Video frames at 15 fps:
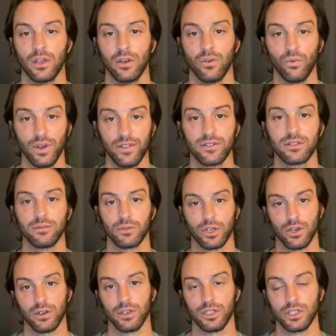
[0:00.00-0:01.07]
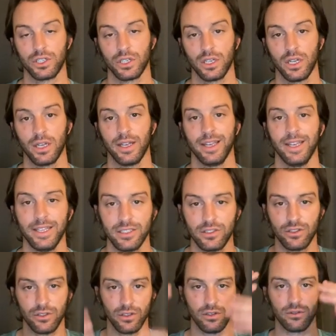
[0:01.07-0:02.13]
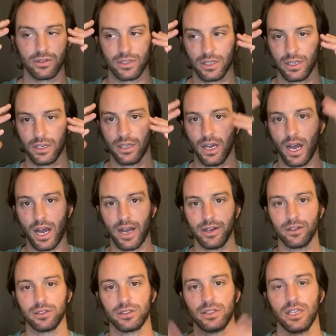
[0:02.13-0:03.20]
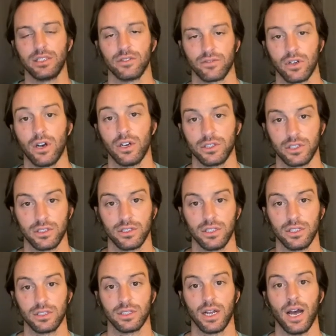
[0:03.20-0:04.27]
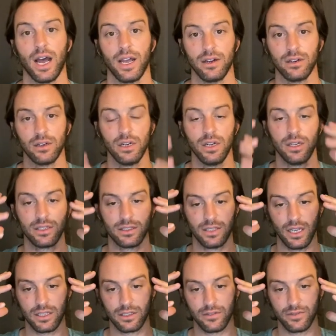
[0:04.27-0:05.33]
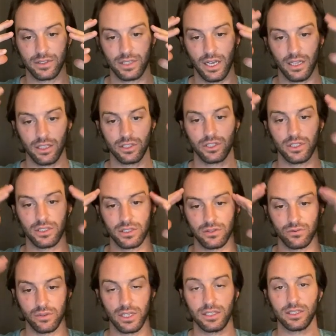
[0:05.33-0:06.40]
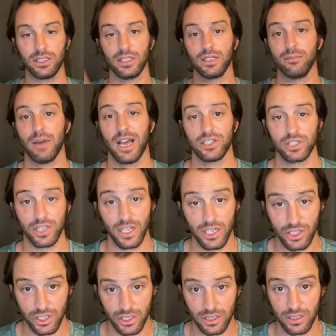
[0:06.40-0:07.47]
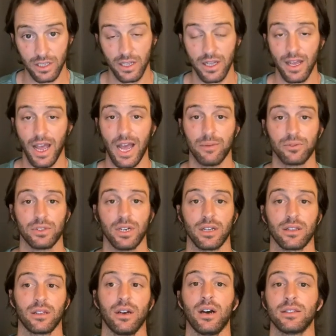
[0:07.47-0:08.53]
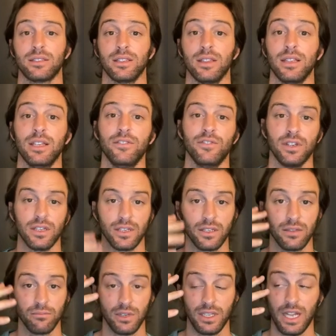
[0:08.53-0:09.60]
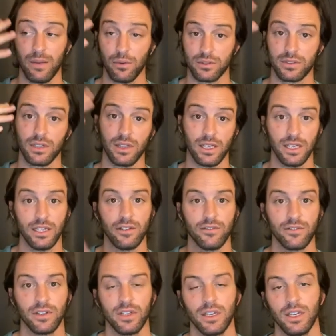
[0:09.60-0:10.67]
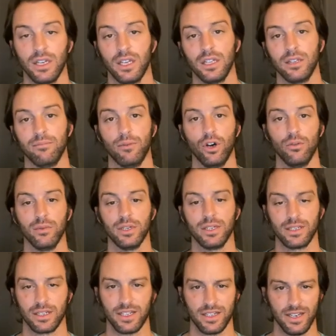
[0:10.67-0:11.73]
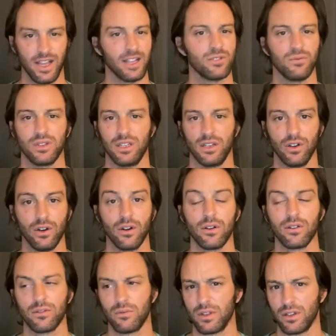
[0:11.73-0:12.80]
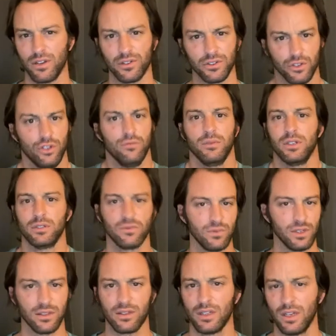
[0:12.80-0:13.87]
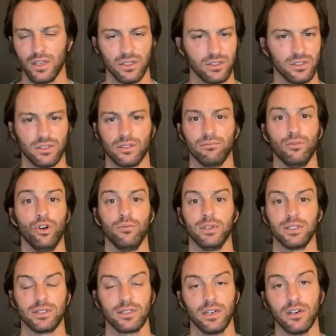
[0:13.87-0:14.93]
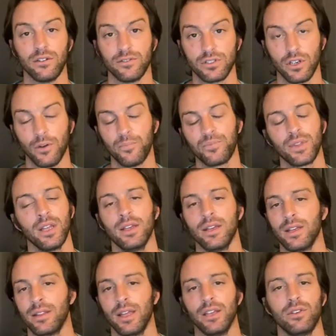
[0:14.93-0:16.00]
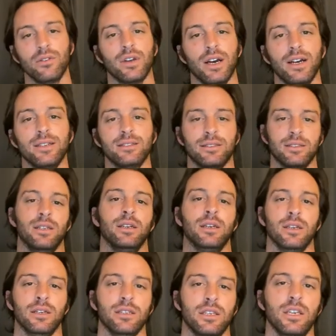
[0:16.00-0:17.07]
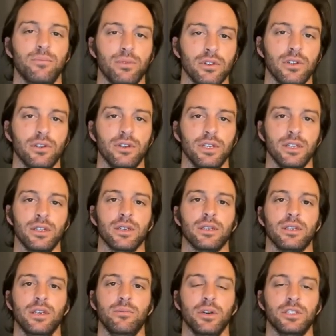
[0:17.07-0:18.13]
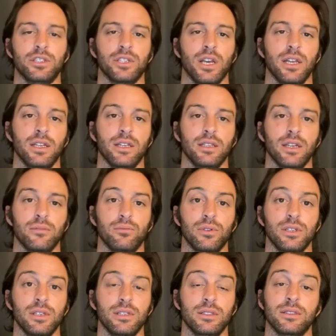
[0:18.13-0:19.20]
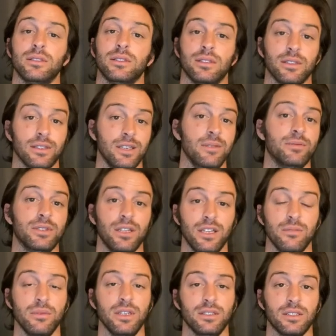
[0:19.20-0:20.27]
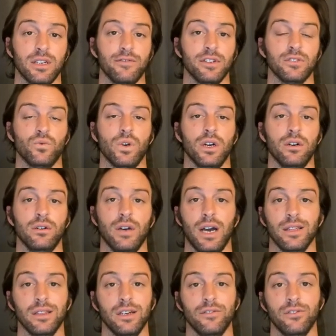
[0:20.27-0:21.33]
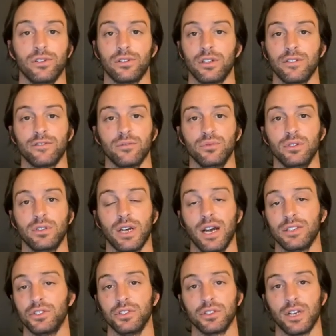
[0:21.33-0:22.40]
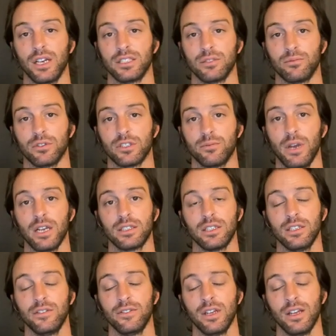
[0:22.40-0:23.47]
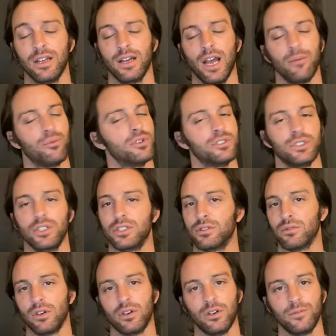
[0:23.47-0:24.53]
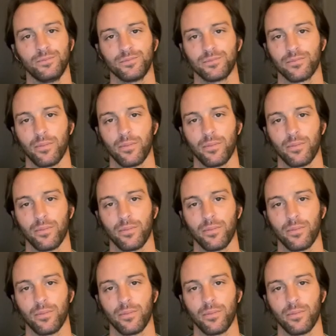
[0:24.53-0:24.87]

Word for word: with some courage into those higher states of consciousness and higher states of intelligence and reasoning, imagination, abstract thoughts, and living, being able to live in the moment and connect with the earth, with other humans, with just the moment itself. So, thank you guys. Keep learning, keep educating, and please keep sending me stuff as well. I love learning from you guys and your guys' perspective. I appreciate you all.